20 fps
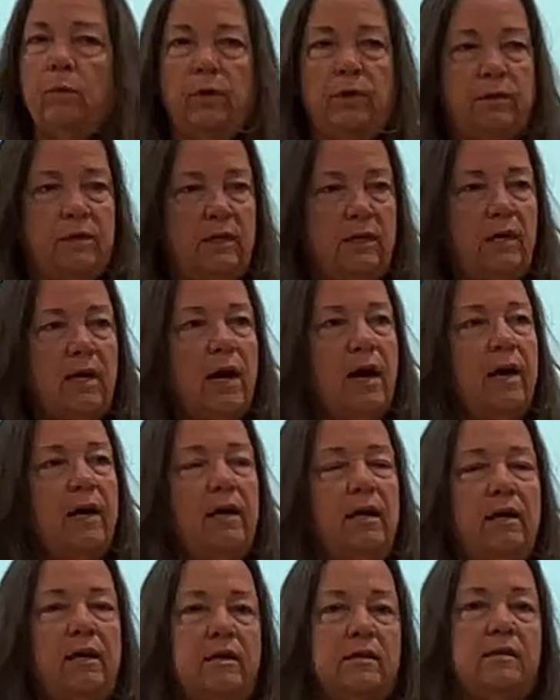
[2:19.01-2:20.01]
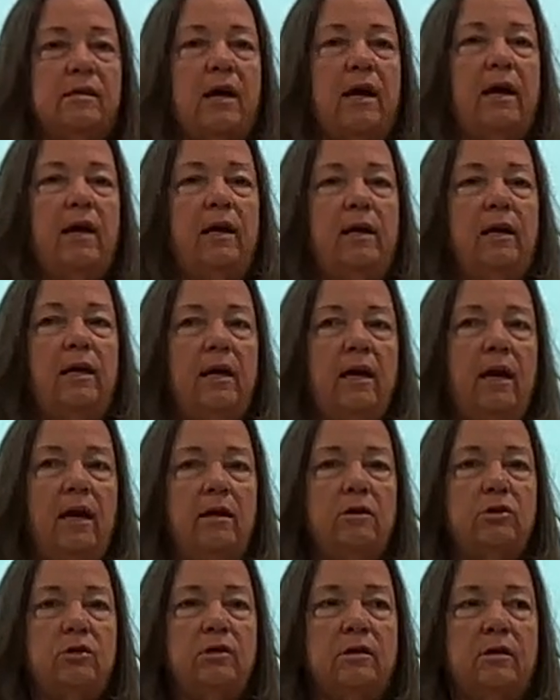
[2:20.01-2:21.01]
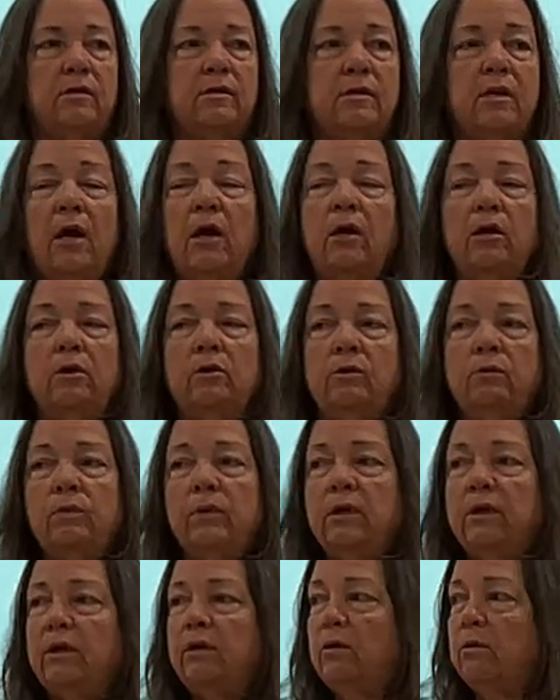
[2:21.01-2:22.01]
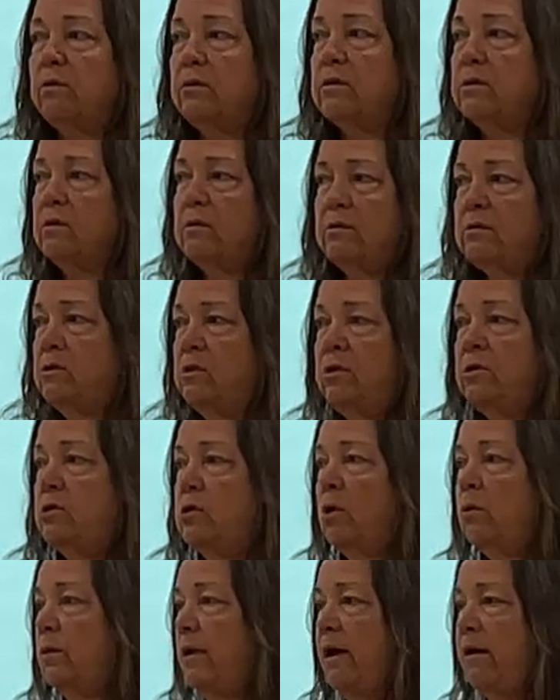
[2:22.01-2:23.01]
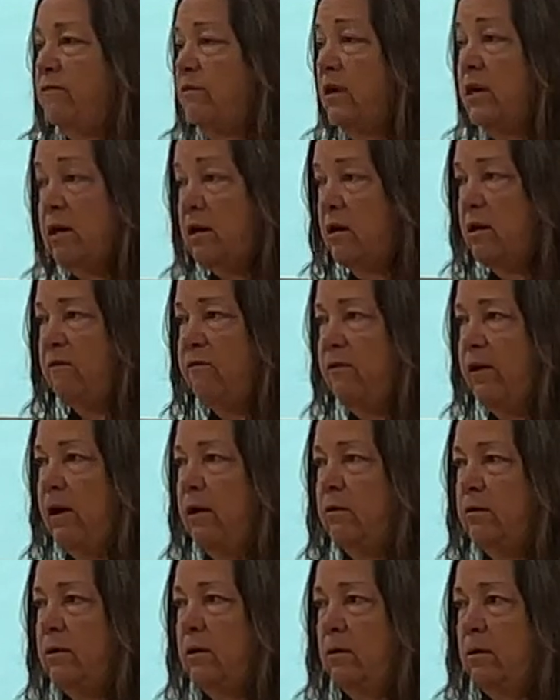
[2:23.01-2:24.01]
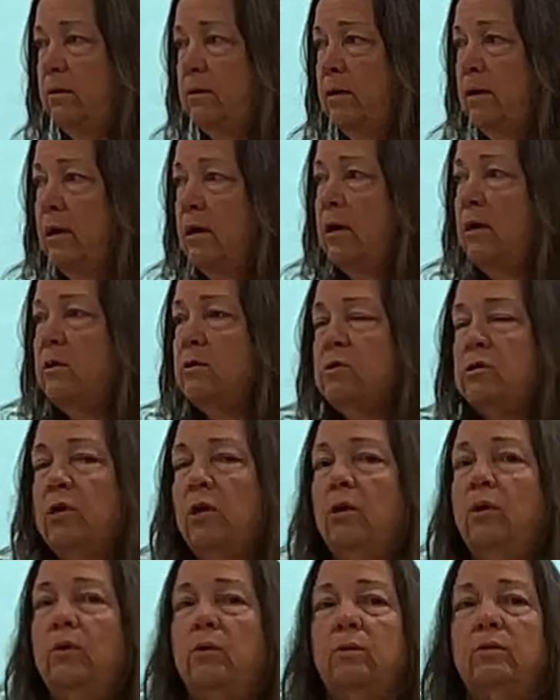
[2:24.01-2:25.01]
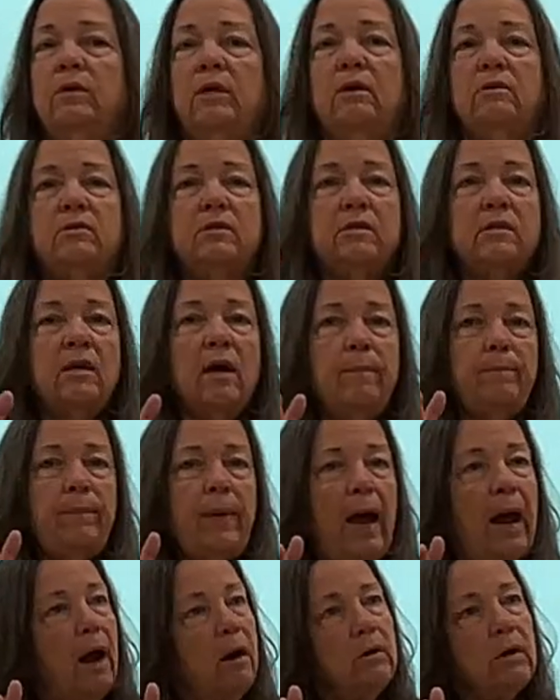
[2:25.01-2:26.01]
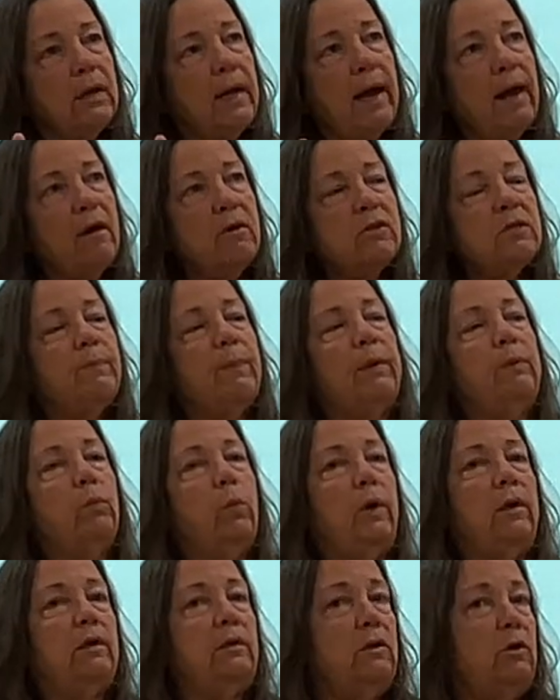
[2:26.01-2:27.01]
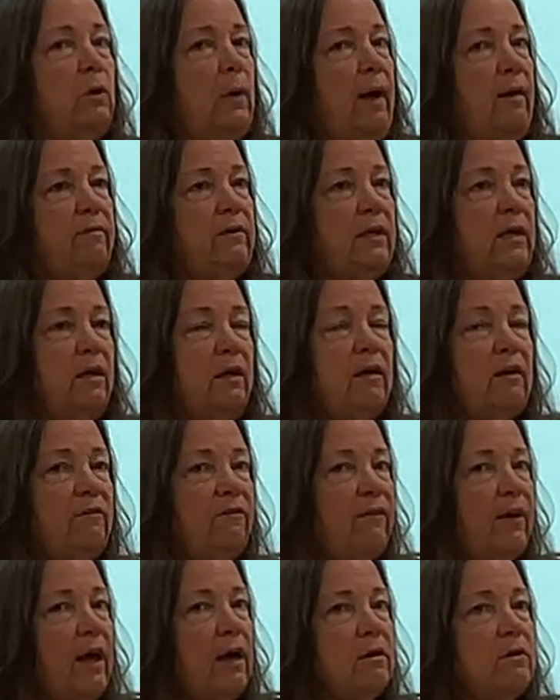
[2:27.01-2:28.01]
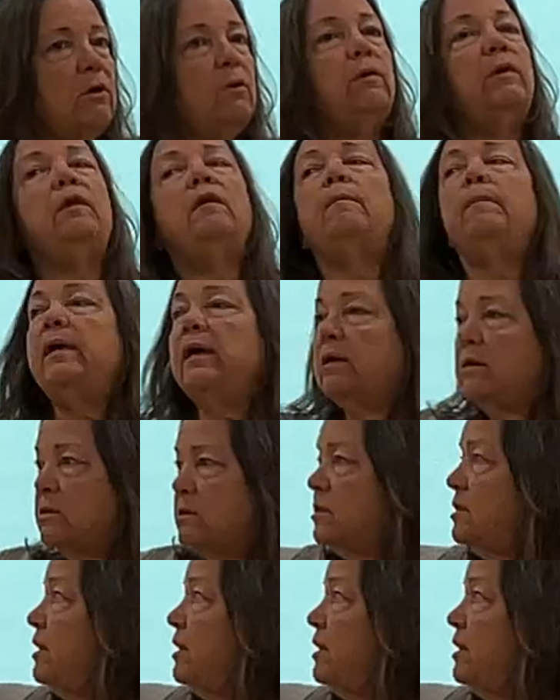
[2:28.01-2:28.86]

with DI and SIADH is you really don't, you don't have kidney failure. So there's some parallels, but when you have kidney failure in the mix,